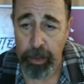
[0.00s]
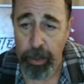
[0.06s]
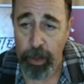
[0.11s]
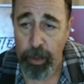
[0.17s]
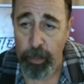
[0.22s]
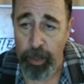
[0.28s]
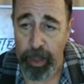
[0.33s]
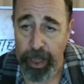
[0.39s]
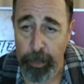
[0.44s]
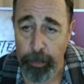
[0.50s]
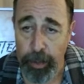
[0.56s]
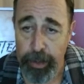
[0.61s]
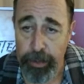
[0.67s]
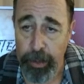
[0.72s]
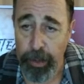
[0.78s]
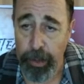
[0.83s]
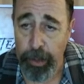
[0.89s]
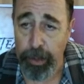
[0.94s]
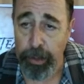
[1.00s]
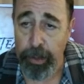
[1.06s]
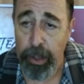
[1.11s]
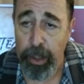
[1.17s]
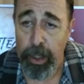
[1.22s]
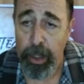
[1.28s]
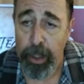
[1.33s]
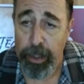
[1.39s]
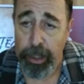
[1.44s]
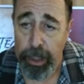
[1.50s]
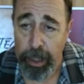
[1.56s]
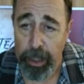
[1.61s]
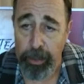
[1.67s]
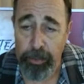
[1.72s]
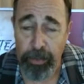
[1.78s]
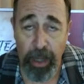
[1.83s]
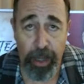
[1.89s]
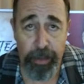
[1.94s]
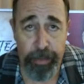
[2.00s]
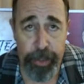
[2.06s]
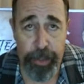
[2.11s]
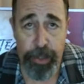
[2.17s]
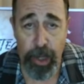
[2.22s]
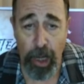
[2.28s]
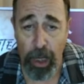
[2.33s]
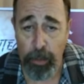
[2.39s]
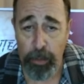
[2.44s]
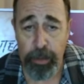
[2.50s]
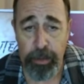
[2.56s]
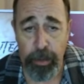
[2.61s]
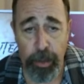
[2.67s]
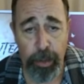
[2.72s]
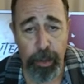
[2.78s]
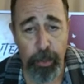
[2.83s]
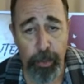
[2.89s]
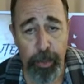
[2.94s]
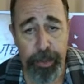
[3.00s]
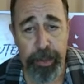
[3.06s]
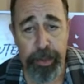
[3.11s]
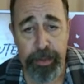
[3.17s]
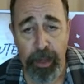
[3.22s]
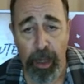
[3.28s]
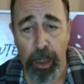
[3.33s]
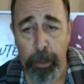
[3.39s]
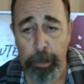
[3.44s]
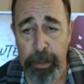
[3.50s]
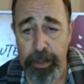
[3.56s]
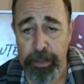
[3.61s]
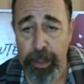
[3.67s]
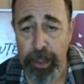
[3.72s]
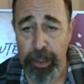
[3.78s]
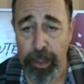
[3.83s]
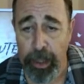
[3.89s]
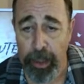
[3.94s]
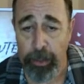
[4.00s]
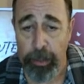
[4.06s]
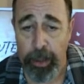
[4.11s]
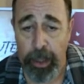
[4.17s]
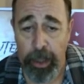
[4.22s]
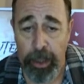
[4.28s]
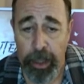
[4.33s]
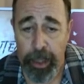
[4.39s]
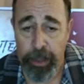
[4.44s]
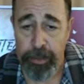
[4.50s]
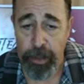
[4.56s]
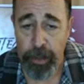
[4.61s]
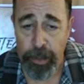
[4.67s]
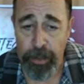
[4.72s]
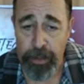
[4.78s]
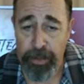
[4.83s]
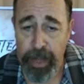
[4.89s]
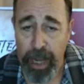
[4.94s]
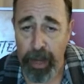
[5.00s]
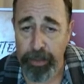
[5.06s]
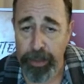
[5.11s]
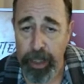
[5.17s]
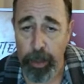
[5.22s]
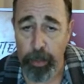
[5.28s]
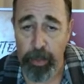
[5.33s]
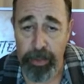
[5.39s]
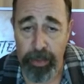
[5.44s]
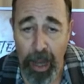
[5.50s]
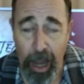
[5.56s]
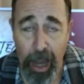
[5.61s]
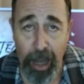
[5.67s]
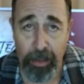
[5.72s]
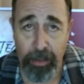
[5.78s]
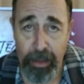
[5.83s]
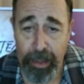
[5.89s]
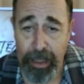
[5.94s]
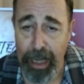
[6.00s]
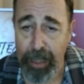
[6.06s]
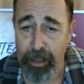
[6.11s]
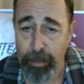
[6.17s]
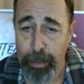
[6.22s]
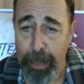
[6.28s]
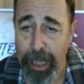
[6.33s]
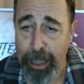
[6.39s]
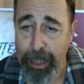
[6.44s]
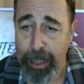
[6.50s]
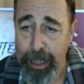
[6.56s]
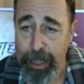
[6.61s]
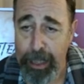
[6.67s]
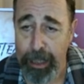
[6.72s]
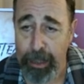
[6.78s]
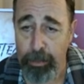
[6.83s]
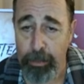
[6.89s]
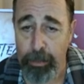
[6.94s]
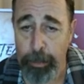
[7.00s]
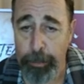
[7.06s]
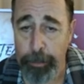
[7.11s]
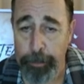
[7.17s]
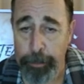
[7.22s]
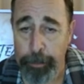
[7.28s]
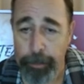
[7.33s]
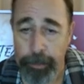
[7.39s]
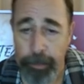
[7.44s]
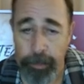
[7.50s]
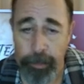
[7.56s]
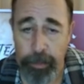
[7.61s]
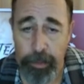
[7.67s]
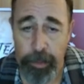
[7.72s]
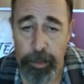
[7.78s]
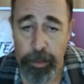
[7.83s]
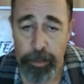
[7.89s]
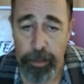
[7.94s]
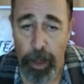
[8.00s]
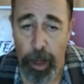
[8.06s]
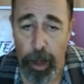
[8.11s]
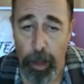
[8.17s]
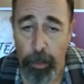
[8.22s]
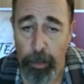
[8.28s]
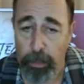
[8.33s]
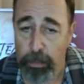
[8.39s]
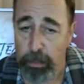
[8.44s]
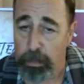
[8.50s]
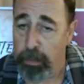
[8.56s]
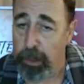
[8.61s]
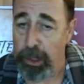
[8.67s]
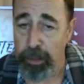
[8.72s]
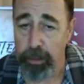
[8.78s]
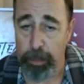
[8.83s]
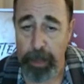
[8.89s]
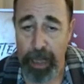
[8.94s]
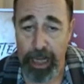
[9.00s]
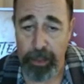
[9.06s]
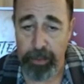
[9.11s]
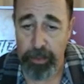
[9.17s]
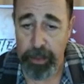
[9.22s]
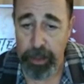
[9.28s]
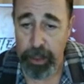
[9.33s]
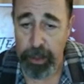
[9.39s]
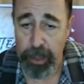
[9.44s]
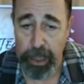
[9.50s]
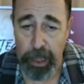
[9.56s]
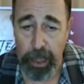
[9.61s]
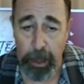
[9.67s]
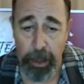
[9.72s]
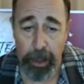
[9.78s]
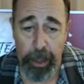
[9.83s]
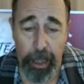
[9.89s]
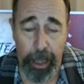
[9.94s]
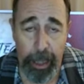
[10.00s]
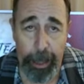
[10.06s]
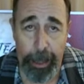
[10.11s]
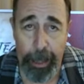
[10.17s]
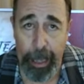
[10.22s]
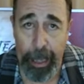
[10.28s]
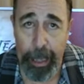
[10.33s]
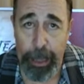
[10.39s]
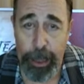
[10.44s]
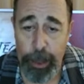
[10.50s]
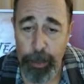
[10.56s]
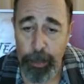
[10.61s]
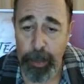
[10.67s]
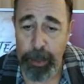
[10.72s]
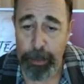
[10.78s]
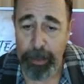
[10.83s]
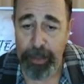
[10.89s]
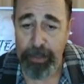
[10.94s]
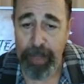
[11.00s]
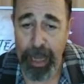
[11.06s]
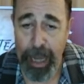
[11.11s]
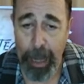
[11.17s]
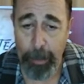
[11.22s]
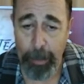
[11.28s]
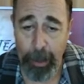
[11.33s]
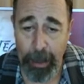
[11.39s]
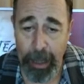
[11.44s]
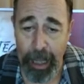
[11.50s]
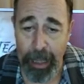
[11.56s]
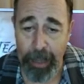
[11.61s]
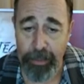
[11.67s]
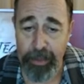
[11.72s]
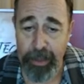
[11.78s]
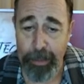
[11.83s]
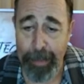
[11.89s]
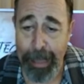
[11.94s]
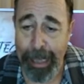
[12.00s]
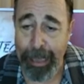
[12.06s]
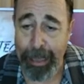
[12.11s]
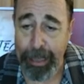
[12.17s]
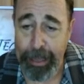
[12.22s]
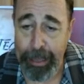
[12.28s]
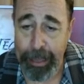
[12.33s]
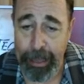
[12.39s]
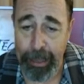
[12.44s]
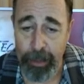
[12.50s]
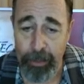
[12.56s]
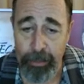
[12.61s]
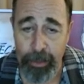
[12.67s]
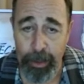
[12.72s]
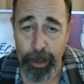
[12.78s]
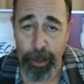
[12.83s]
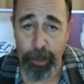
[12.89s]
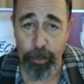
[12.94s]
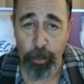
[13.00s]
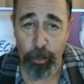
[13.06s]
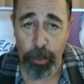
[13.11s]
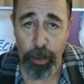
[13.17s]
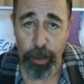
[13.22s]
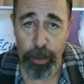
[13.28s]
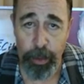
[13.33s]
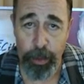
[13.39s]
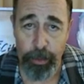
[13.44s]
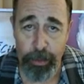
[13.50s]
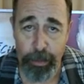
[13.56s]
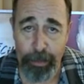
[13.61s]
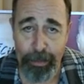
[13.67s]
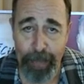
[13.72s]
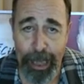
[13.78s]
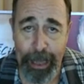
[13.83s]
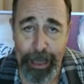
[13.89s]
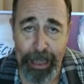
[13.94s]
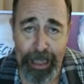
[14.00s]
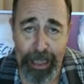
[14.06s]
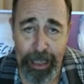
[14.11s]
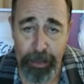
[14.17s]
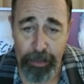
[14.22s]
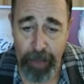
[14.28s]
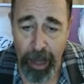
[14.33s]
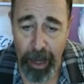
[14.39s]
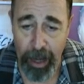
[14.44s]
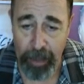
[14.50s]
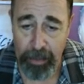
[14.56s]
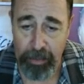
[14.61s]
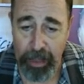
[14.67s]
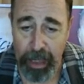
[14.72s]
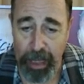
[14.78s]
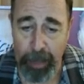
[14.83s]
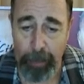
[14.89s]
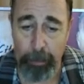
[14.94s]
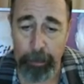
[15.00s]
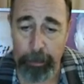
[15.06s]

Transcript: When he returned, the inside of the jar was coated with the dark material it turns out that it was oxidized manganese. So this bacteria had actually metabolized the manganese and produced manganese oxide.